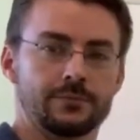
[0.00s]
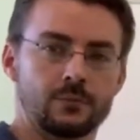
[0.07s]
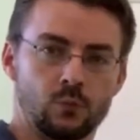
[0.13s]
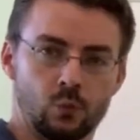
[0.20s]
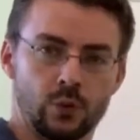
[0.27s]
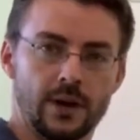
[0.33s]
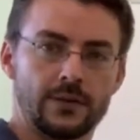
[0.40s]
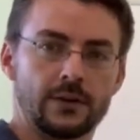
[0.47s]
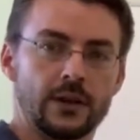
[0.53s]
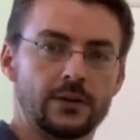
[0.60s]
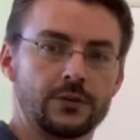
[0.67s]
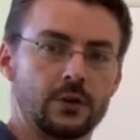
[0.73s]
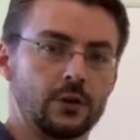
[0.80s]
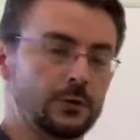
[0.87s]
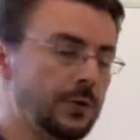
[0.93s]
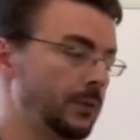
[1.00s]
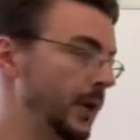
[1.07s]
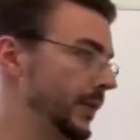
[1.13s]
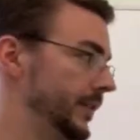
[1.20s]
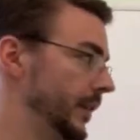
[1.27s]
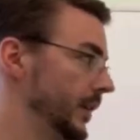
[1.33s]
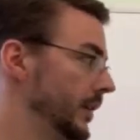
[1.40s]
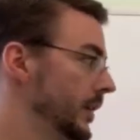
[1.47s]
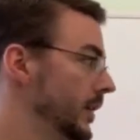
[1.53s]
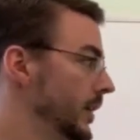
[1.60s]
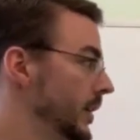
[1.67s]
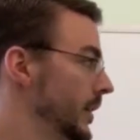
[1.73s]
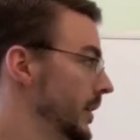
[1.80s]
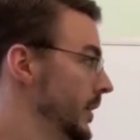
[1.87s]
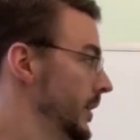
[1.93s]
whatever else goes with renting.
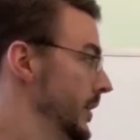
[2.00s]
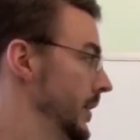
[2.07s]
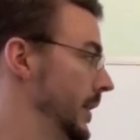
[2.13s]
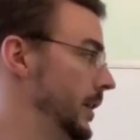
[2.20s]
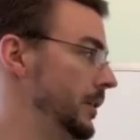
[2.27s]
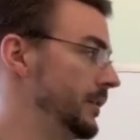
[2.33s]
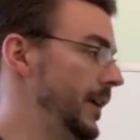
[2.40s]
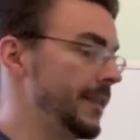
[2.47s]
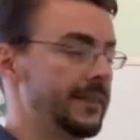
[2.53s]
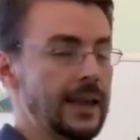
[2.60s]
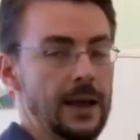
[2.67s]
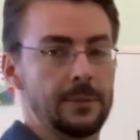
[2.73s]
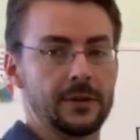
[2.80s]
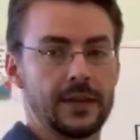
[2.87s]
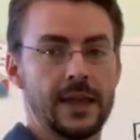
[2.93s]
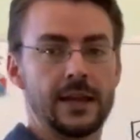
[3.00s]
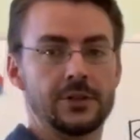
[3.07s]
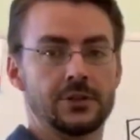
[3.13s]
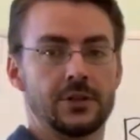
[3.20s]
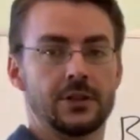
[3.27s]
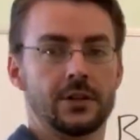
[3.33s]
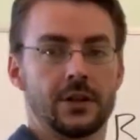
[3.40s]
Here you've got the obligation,